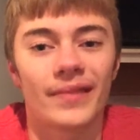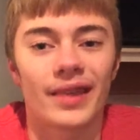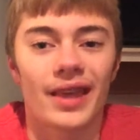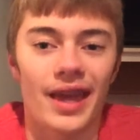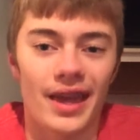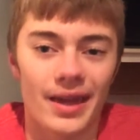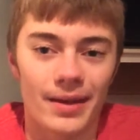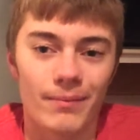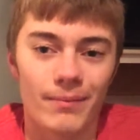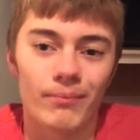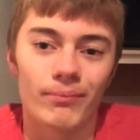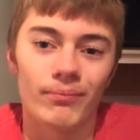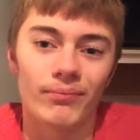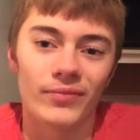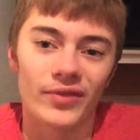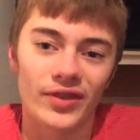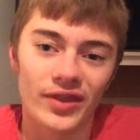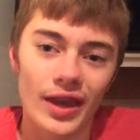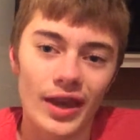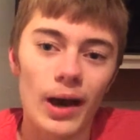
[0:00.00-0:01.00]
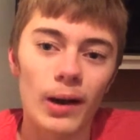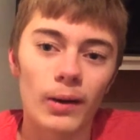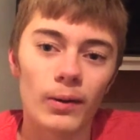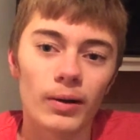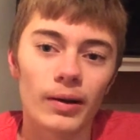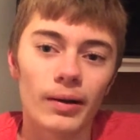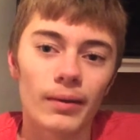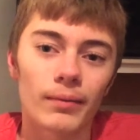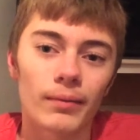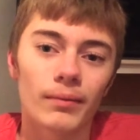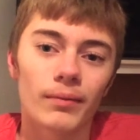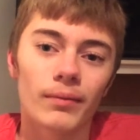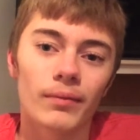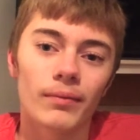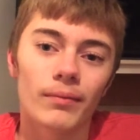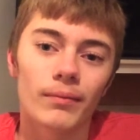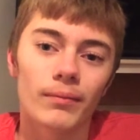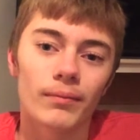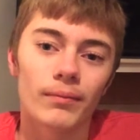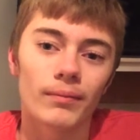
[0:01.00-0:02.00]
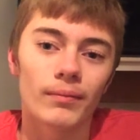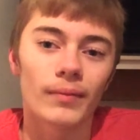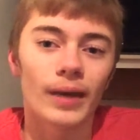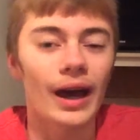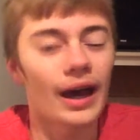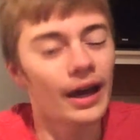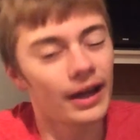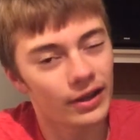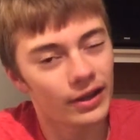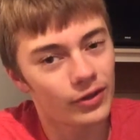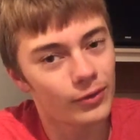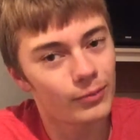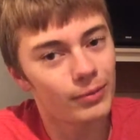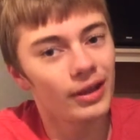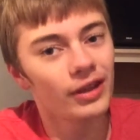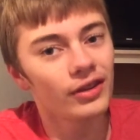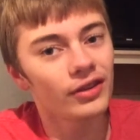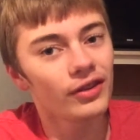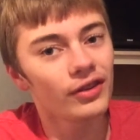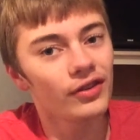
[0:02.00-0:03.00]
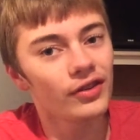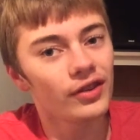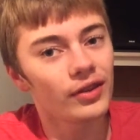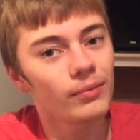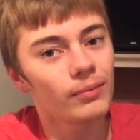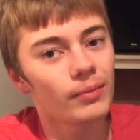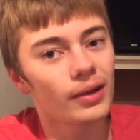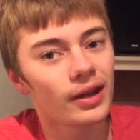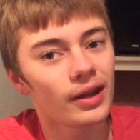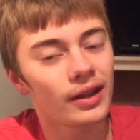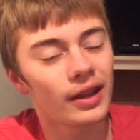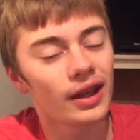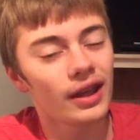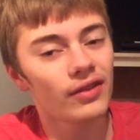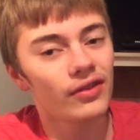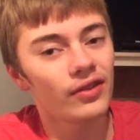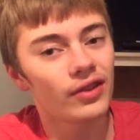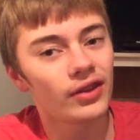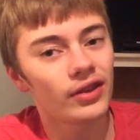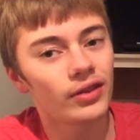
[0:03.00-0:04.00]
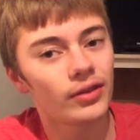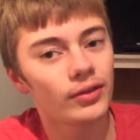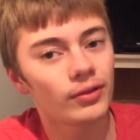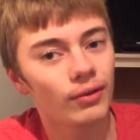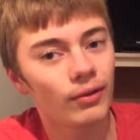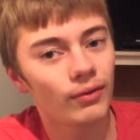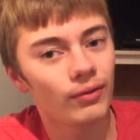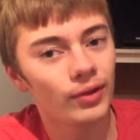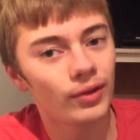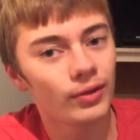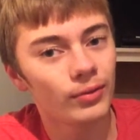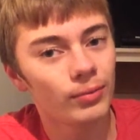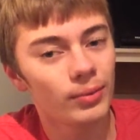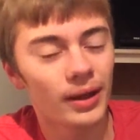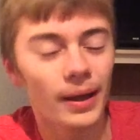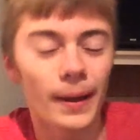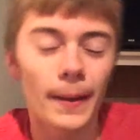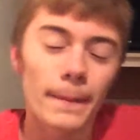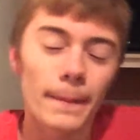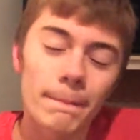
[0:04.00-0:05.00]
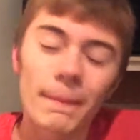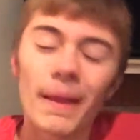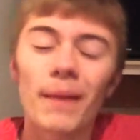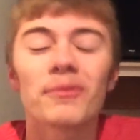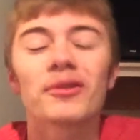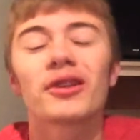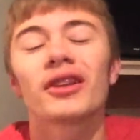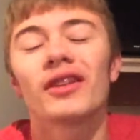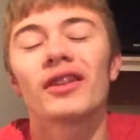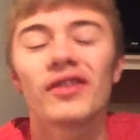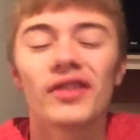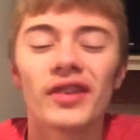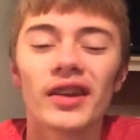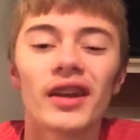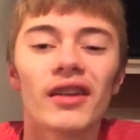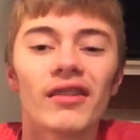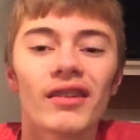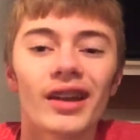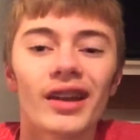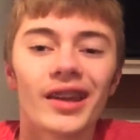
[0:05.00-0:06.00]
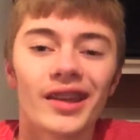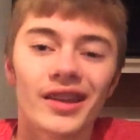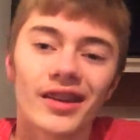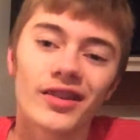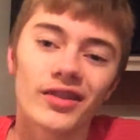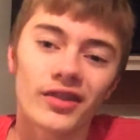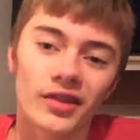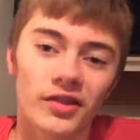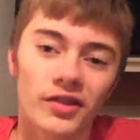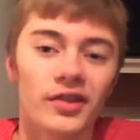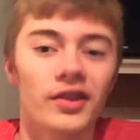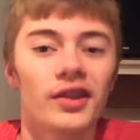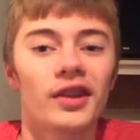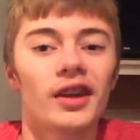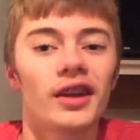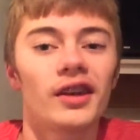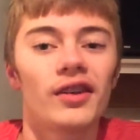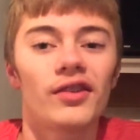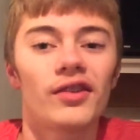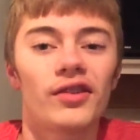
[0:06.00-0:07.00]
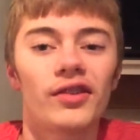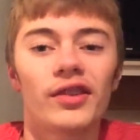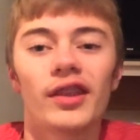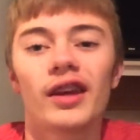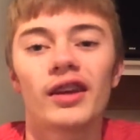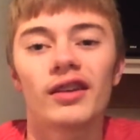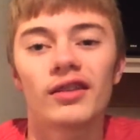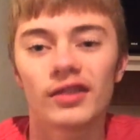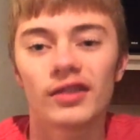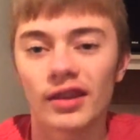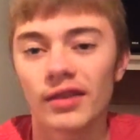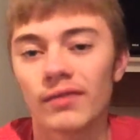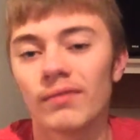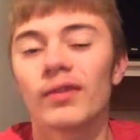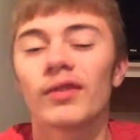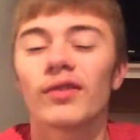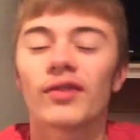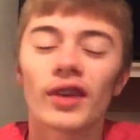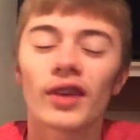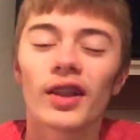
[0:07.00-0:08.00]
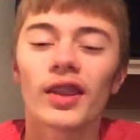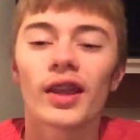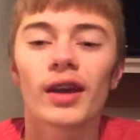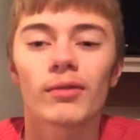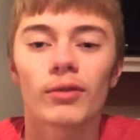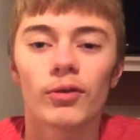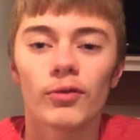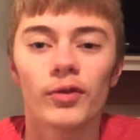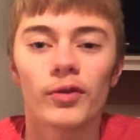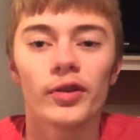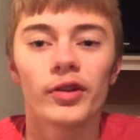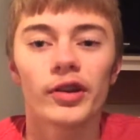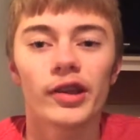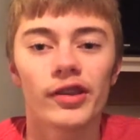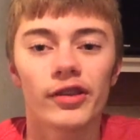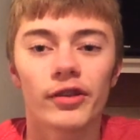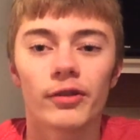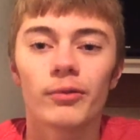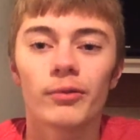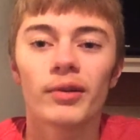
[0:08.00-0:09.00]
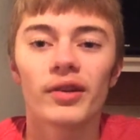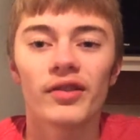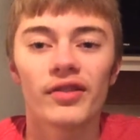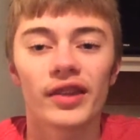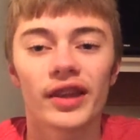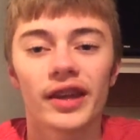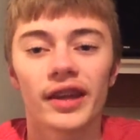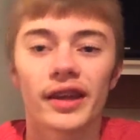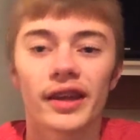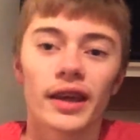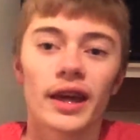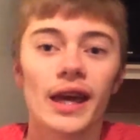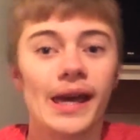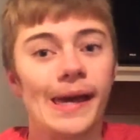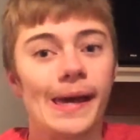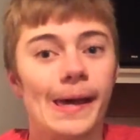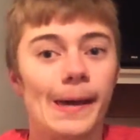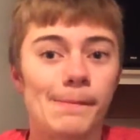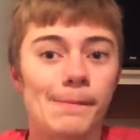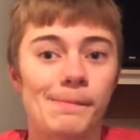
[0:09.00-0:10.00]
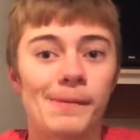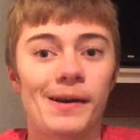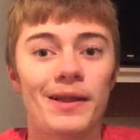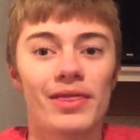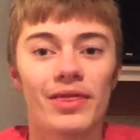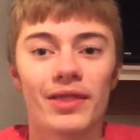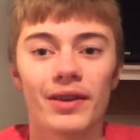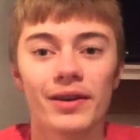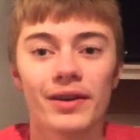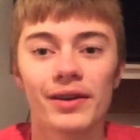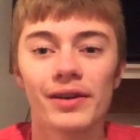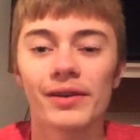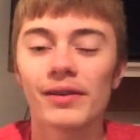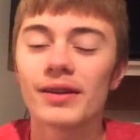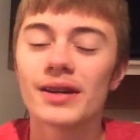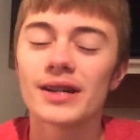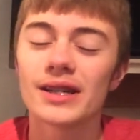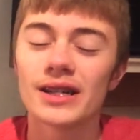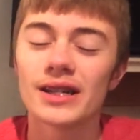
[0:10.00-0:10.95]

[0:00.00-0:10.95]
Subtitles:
Okay, so, I explained this in my last Andor review, but I'm just going to say it right here just in case that you never saw that review because it was like a month ago.